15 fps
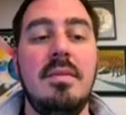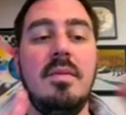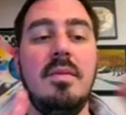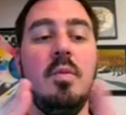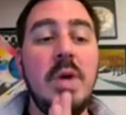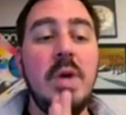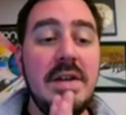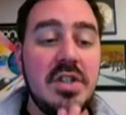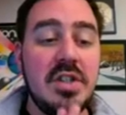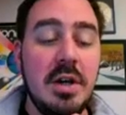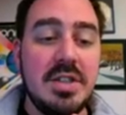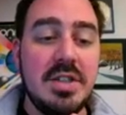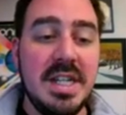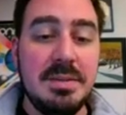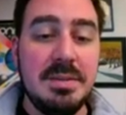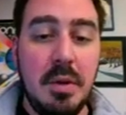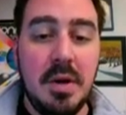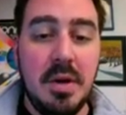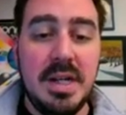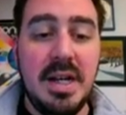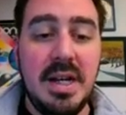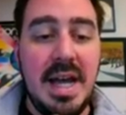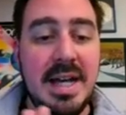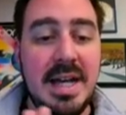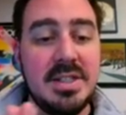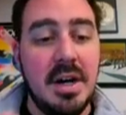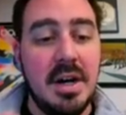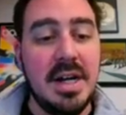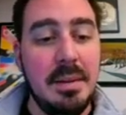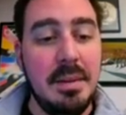We have chosen Explorica as
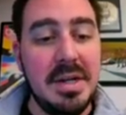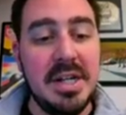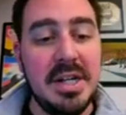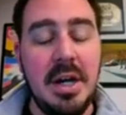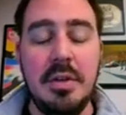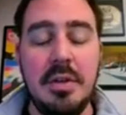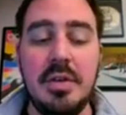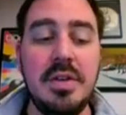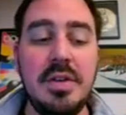our company to go through.